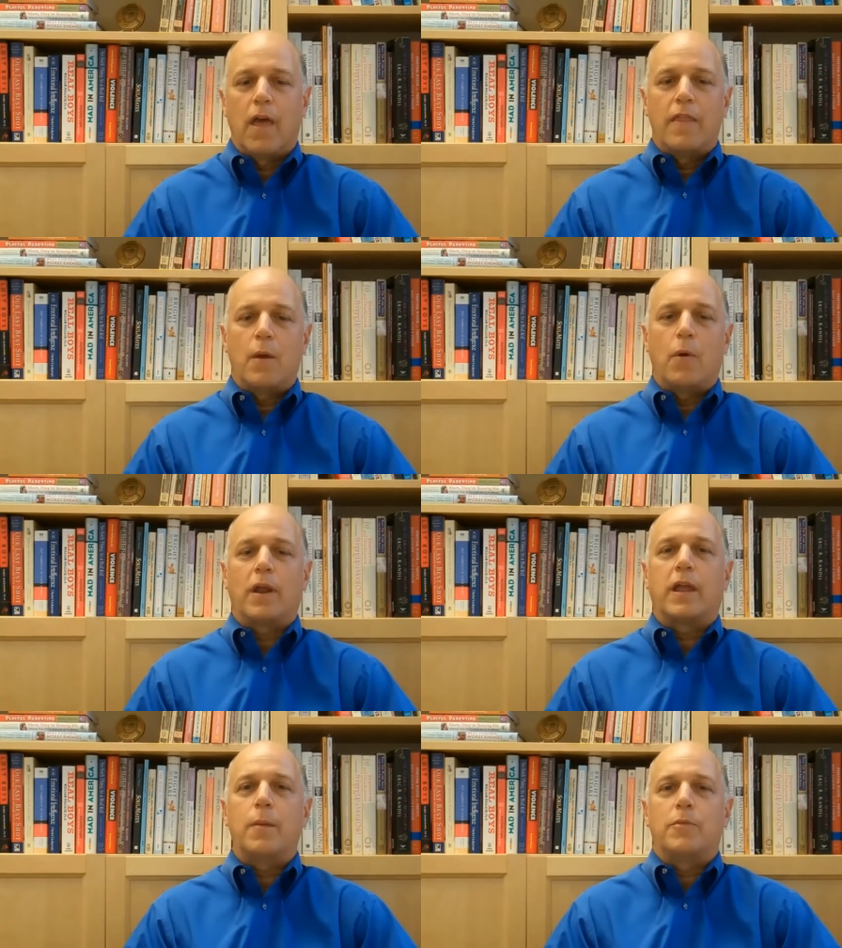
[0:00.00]
They want to
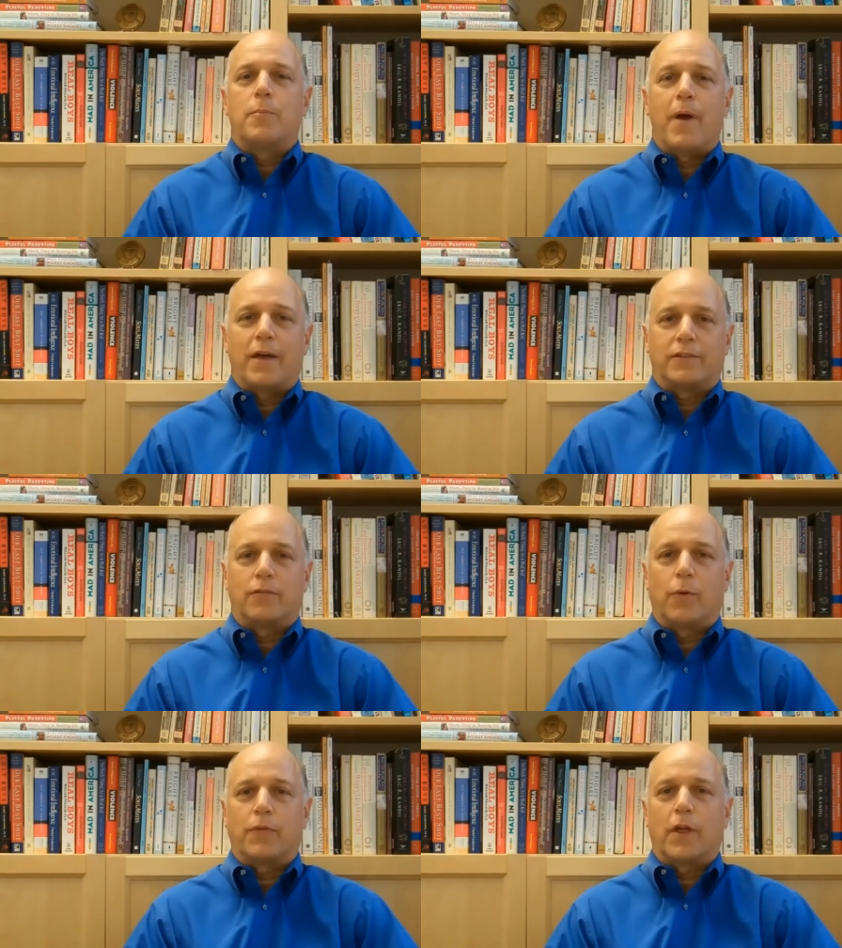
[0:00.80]
keep the best
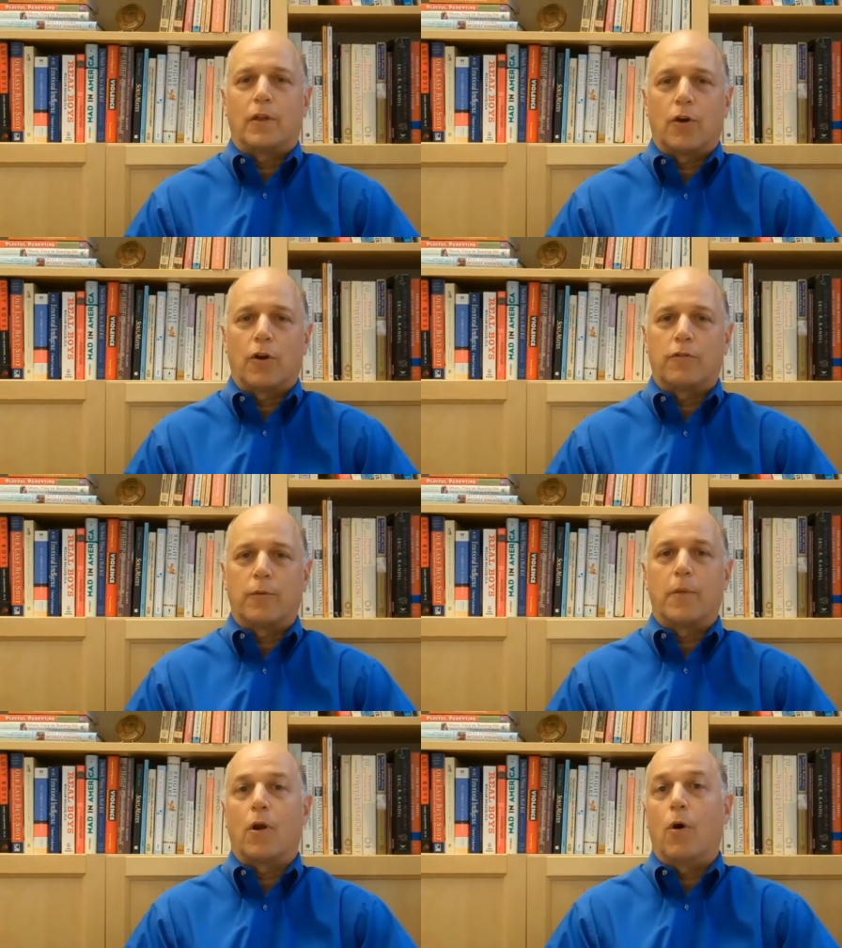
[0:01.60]
of what they learned
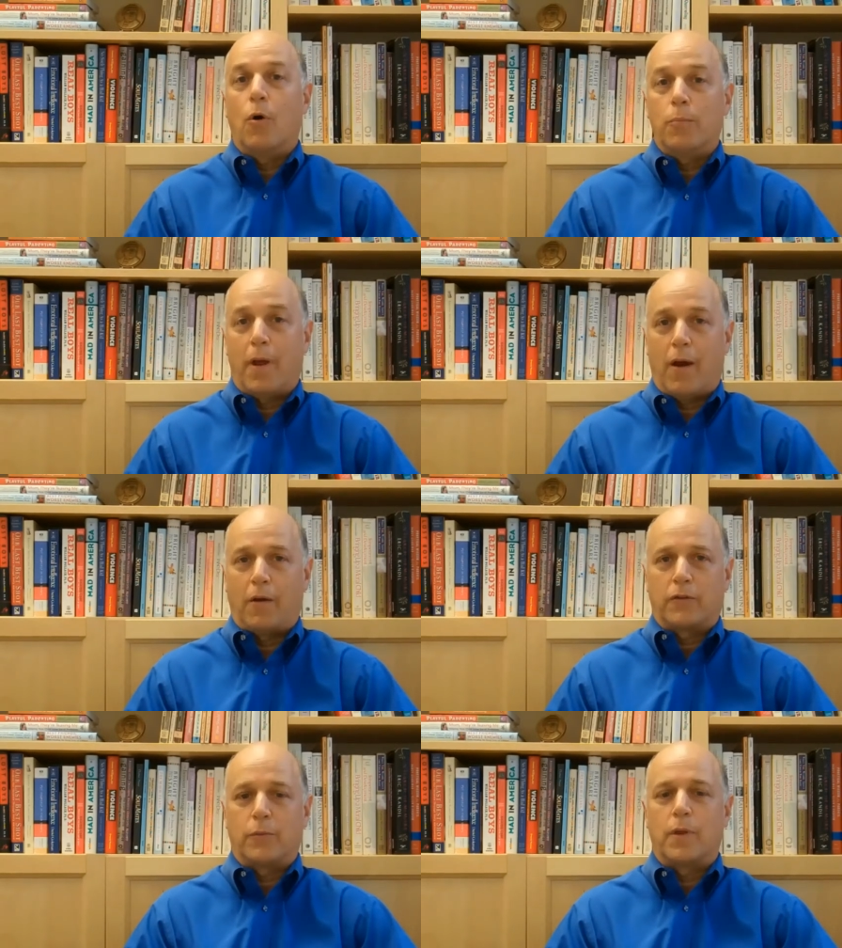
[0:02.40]
from their own
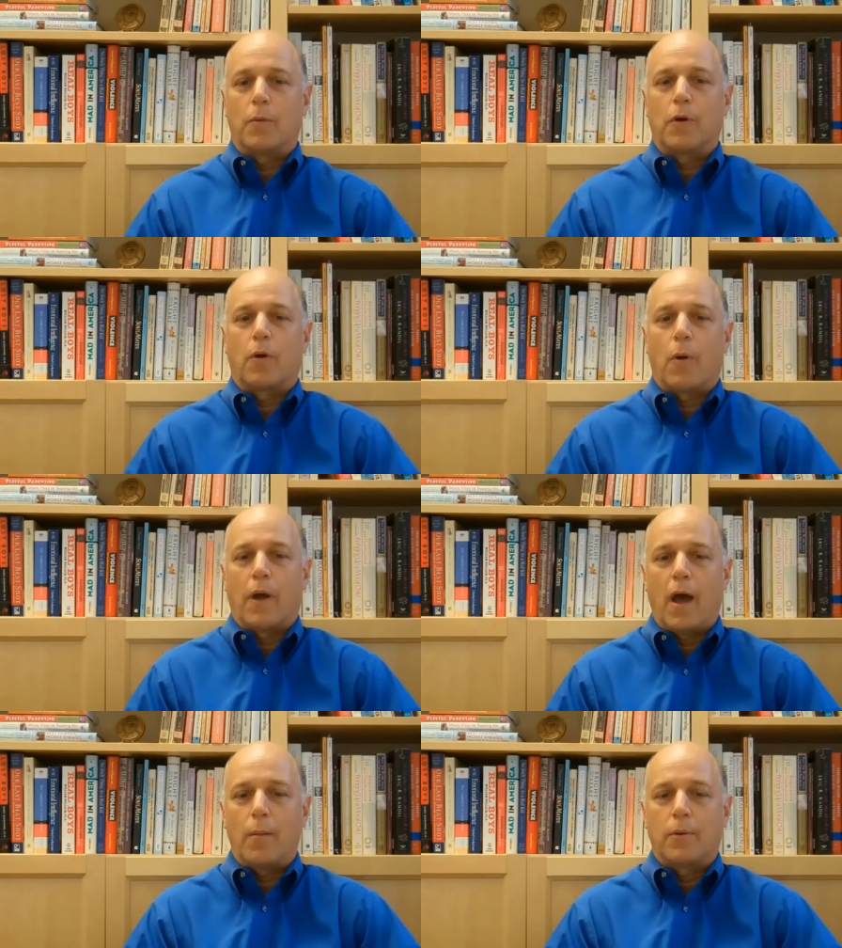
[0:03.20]
parents when they were growing
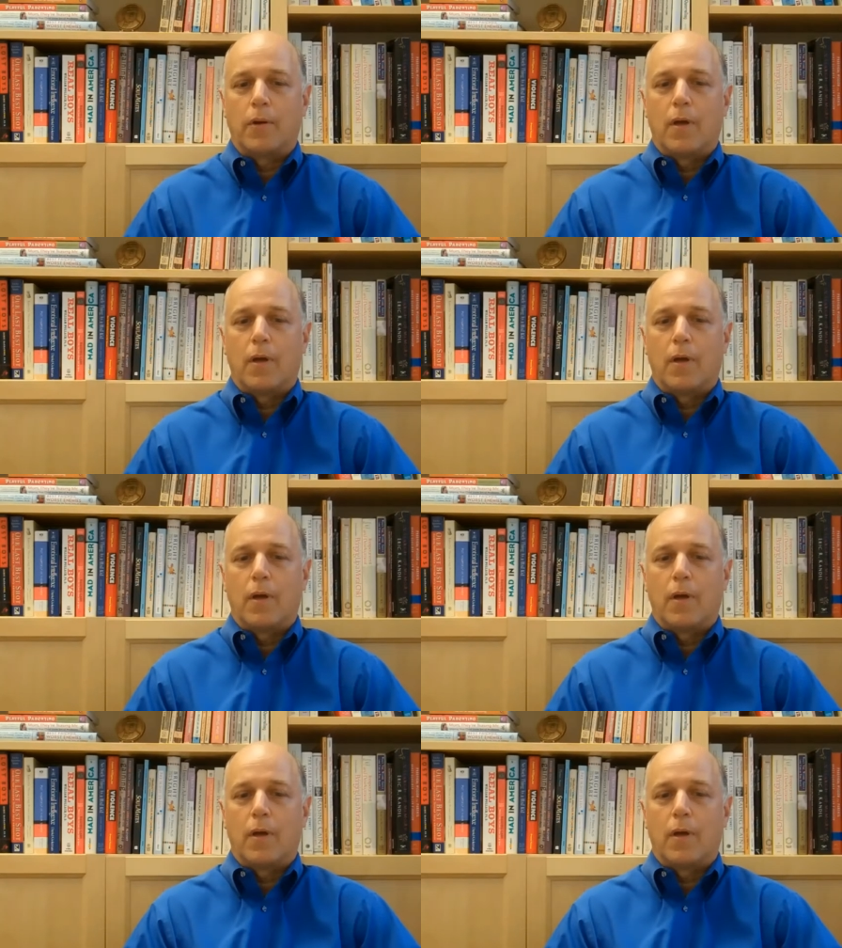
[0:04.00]
up,